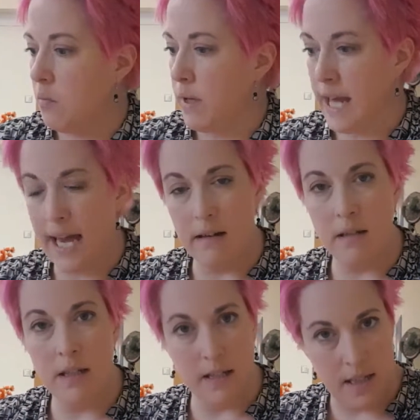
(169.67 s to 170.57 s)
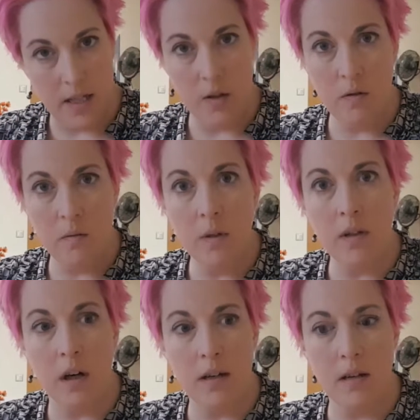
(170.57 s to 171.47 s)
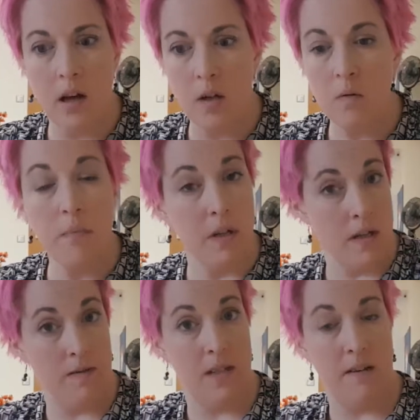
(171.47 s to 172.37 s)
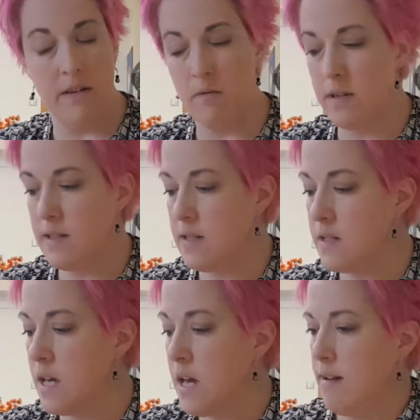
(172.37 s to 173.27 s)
we can't continue with the haunted locker room because of safety reasons.